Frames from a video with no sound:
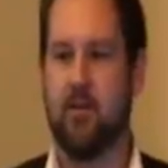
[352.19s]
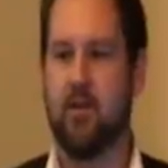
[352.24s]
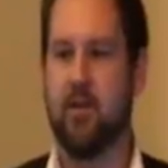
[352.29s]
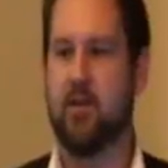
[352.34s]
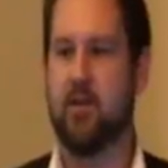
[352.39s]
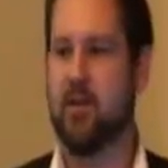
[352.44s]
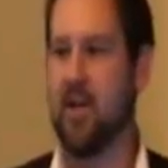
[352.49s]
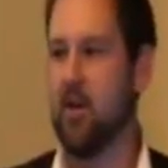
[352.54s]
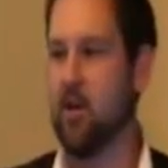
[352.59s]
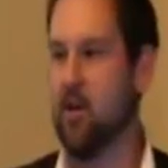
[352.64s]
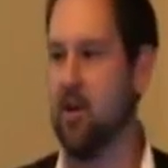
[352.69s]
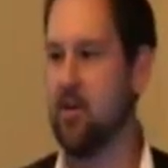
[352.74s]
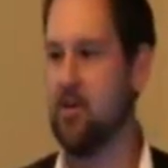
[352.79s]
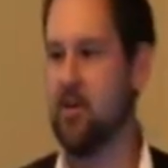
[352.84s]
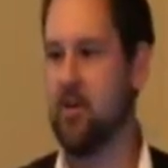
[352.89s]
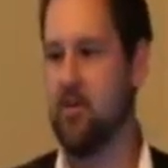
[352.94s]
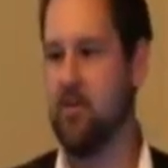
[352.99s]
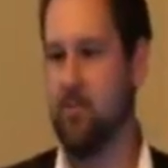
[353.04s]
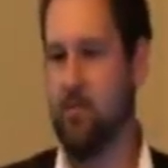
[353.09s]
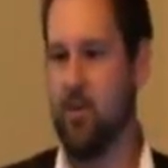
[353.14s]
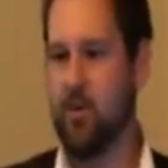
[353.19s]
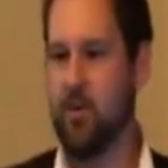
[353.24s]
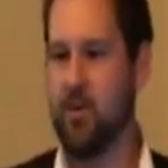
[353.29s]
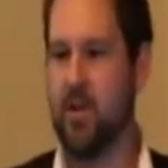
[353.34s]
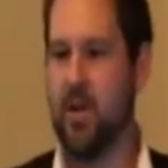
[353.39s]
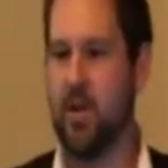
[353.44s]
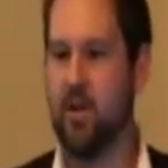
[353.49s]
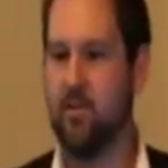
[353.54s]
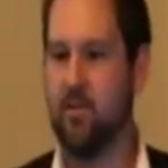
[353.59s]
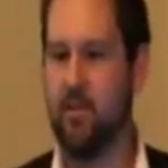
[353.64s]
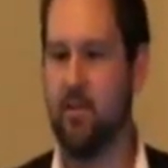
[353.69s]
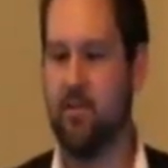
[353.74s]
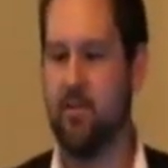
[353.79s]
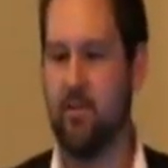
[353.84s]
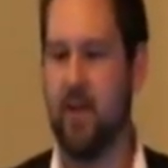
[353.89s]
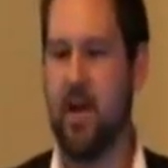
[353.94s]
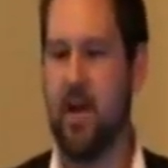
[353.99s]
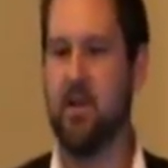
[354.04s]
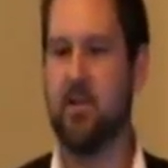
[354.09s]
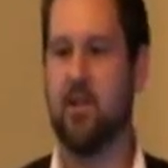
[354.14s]
just that constant push out of
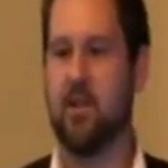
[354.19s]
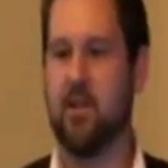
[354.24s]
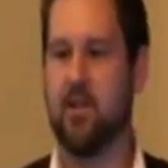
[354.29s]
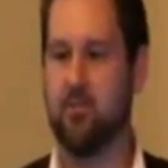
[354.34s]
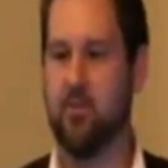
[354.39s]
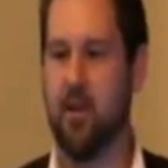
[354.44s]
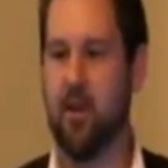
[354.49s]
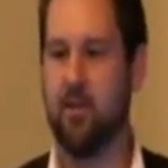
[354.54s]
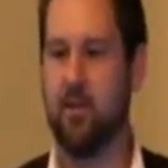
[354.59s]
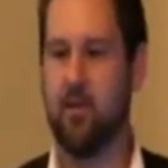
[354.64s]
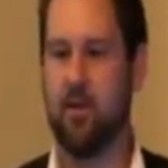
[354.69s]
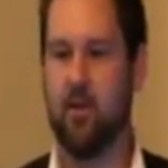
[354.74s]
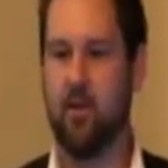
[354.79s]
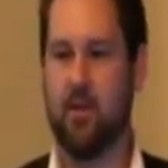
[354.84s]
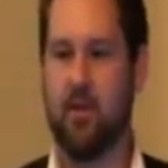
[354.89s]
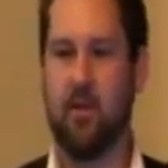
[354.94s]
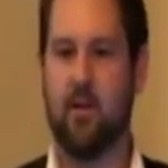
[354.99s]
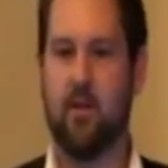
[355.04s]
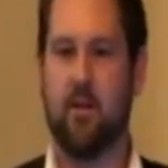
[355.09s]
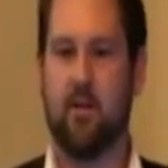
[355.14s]
information that's relevant,